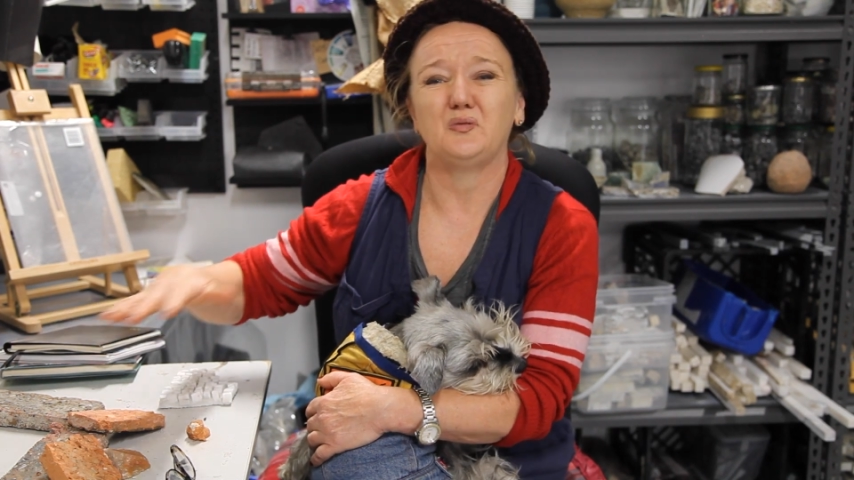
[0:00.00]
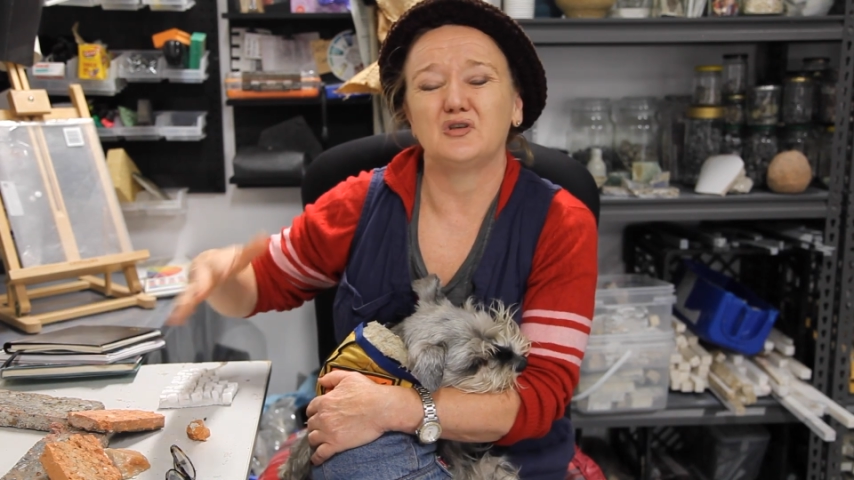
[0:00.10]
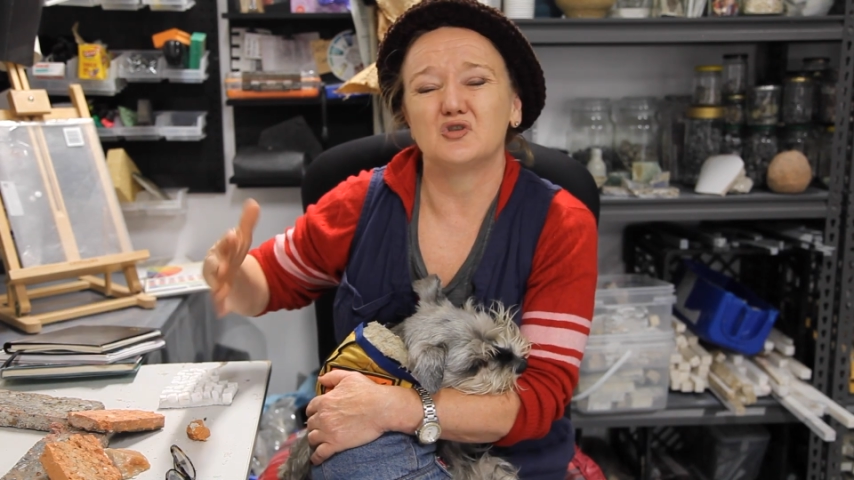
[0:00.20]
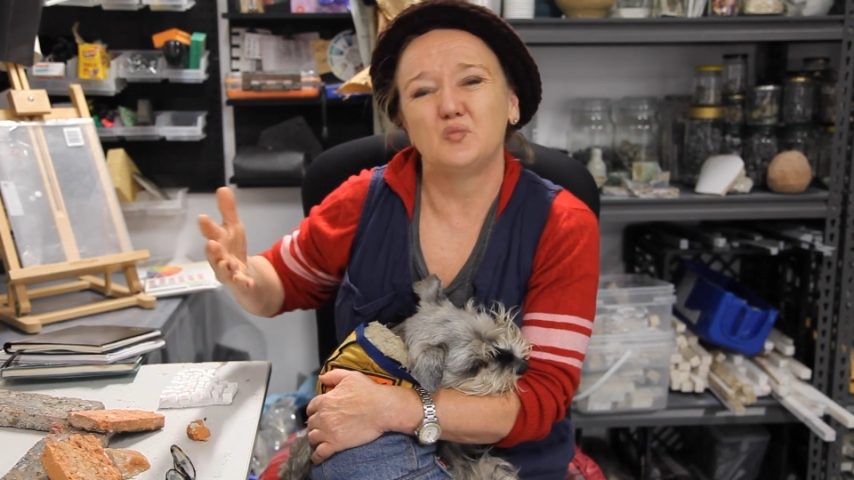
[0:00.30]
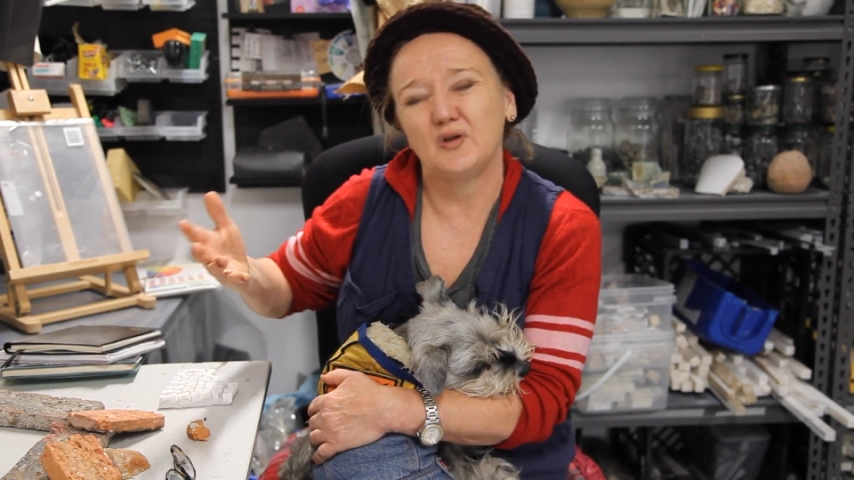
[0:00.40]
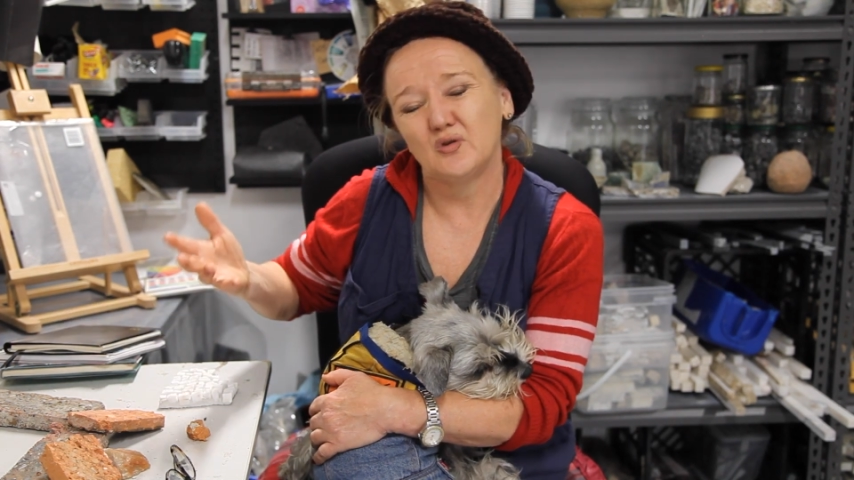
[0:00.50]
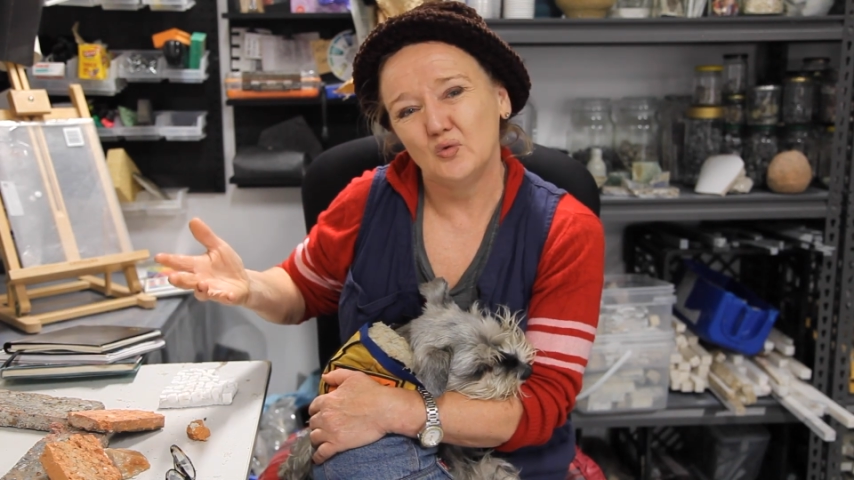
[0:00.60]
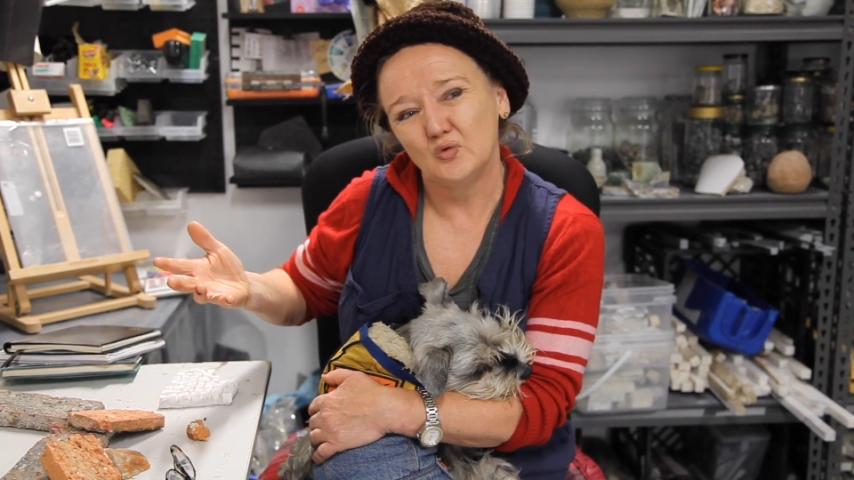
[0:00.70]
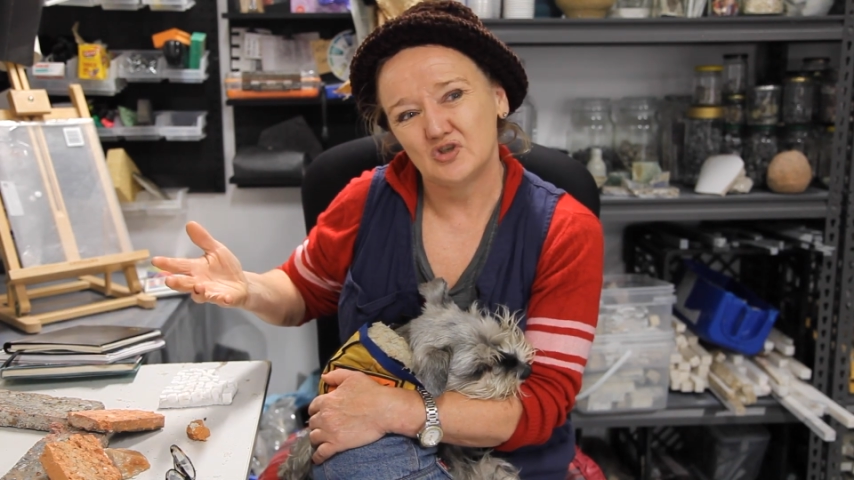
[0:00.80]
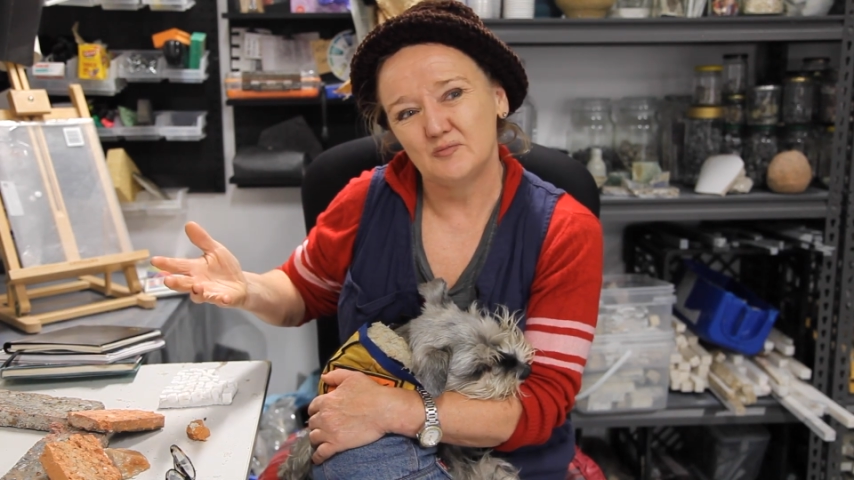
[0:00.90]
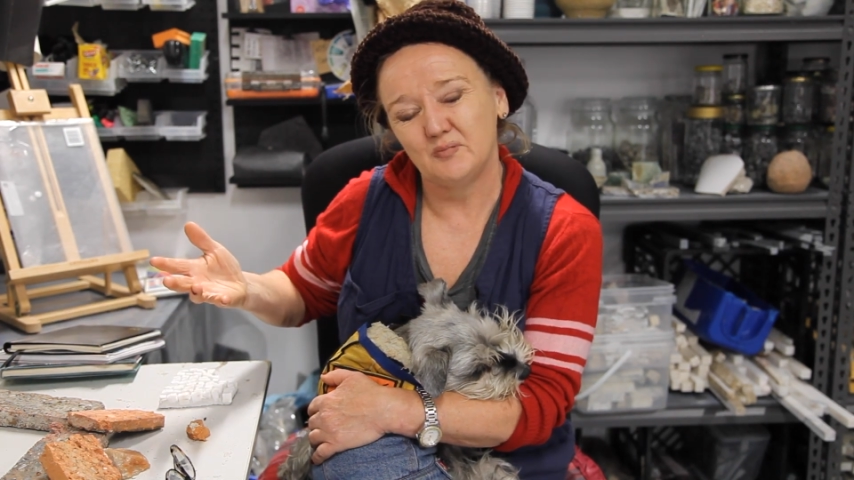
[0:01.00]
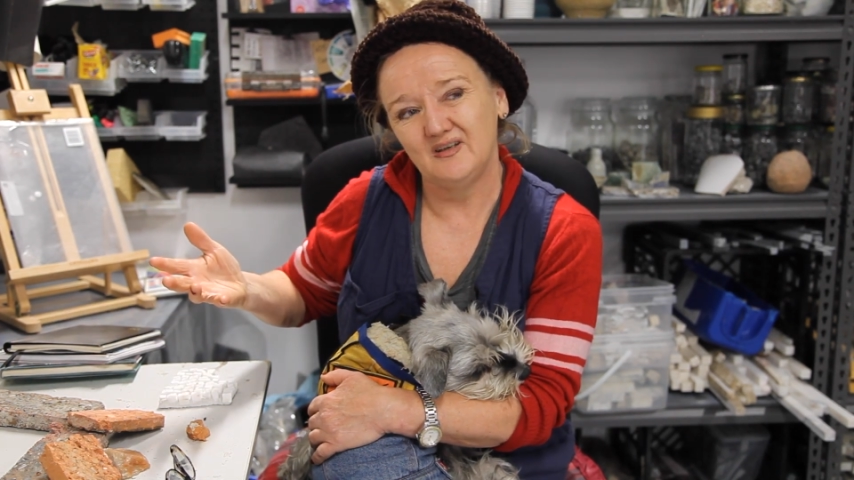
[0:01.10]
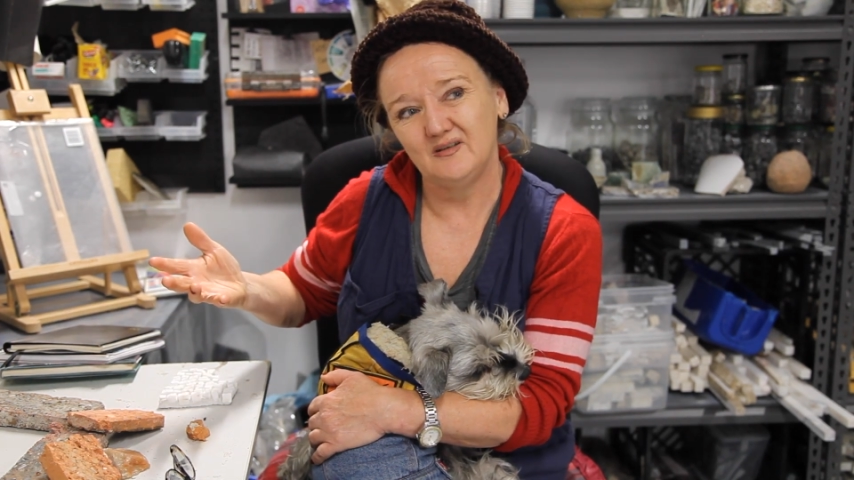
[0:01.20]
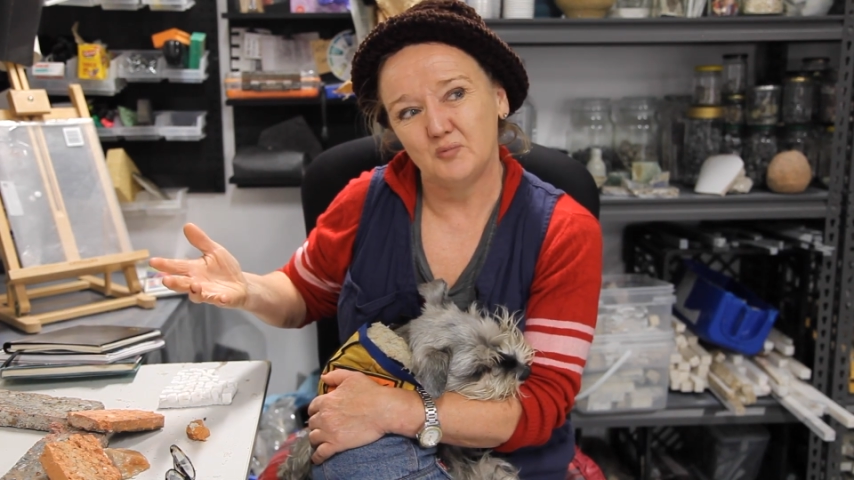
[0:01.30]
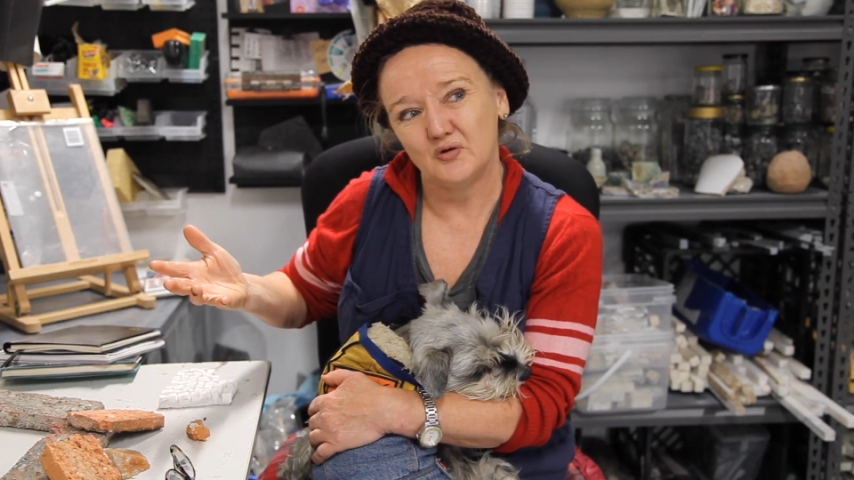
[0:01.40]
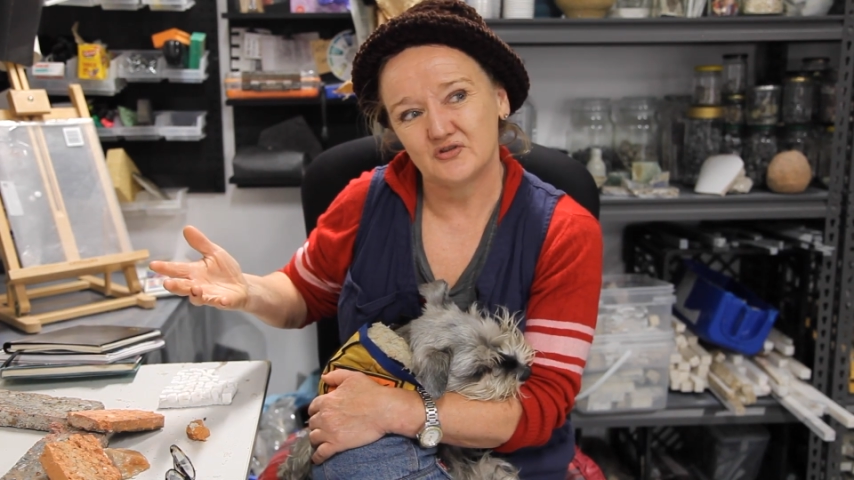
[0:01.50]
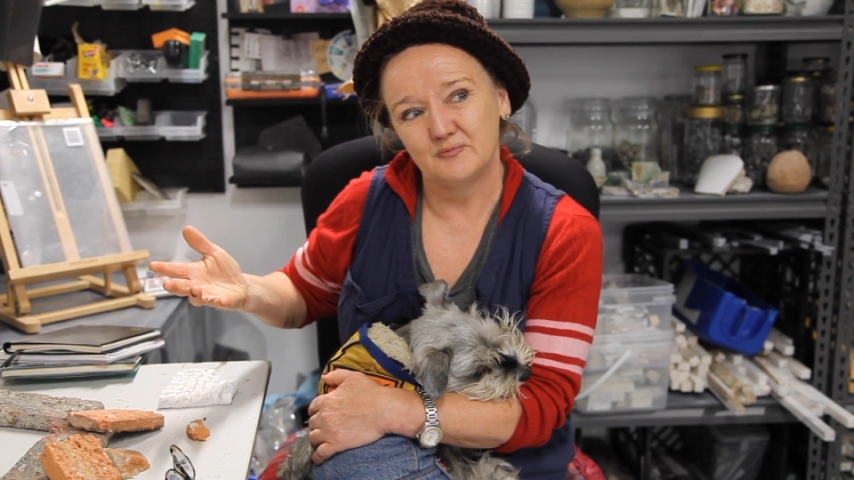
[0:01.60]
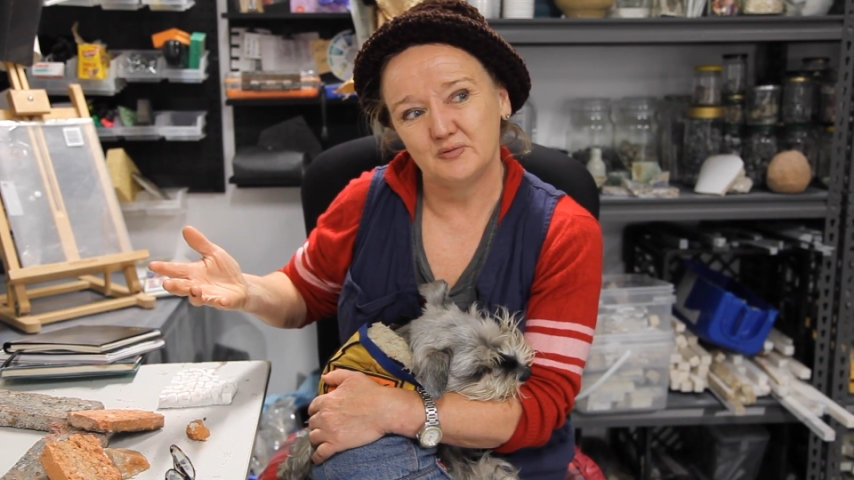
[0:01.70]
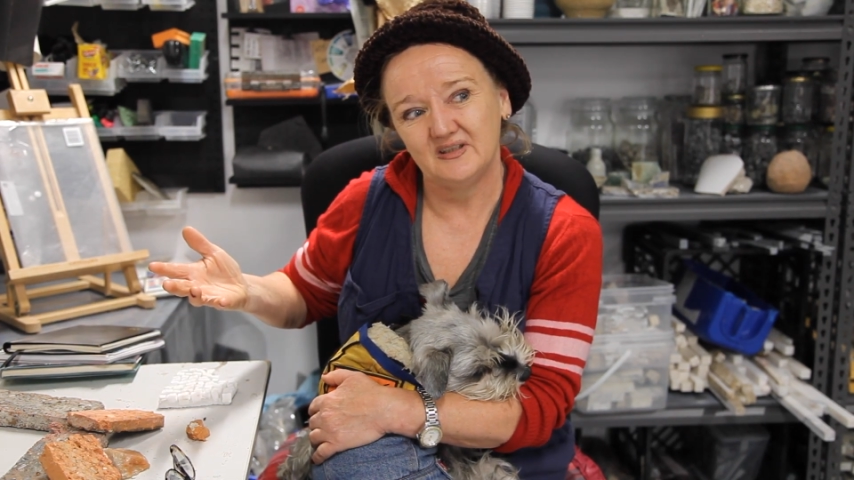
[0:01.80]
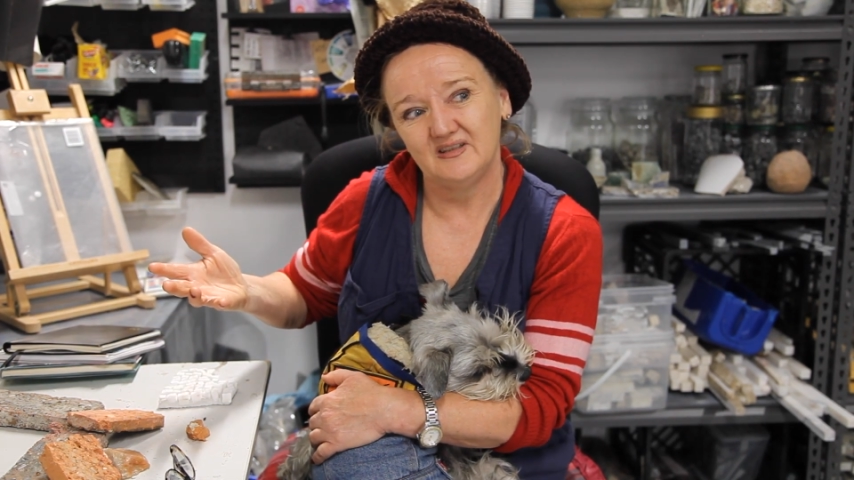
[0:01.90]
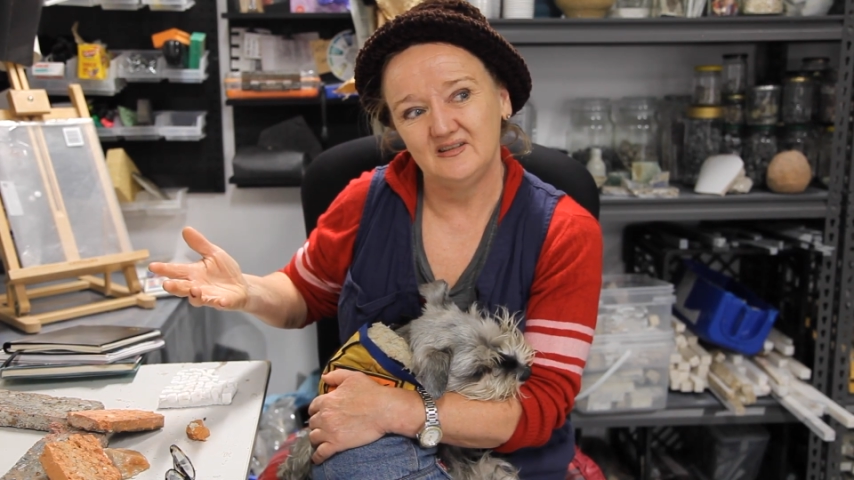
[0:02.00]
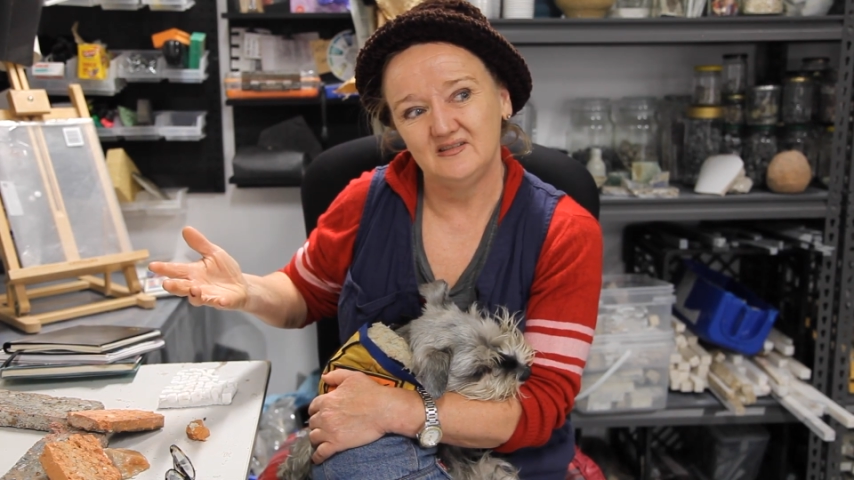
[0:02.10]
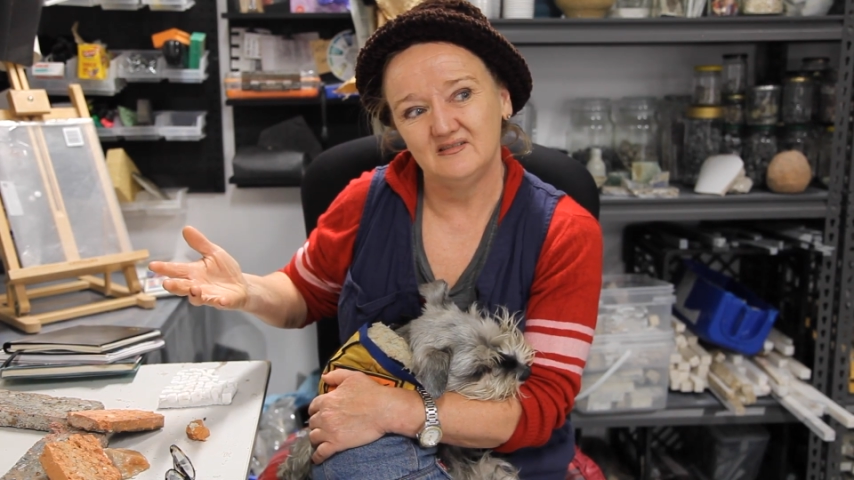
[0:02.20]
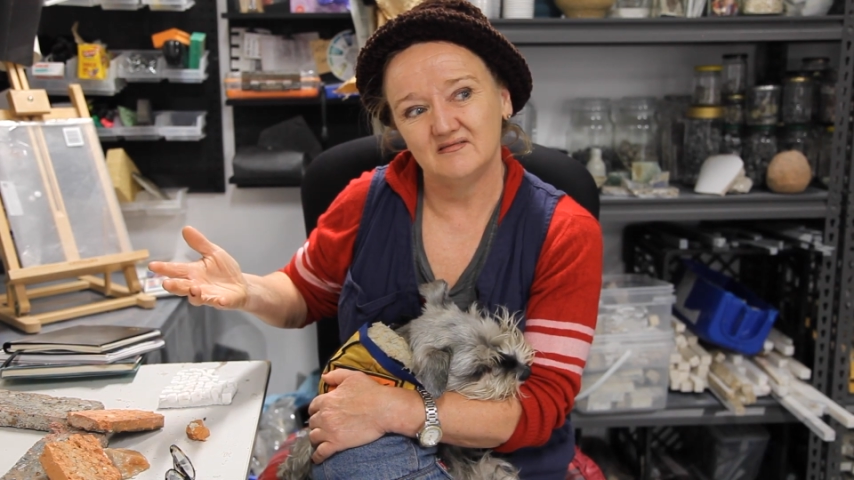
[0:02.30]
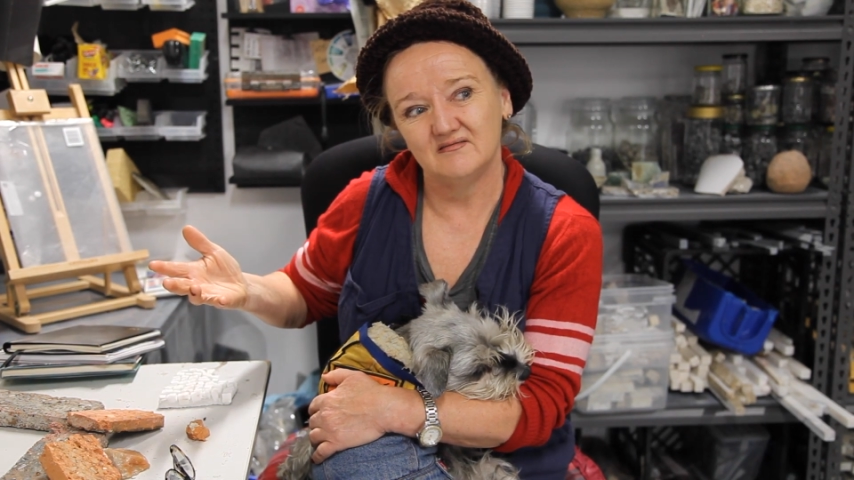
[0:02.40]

because we're thought to be possibly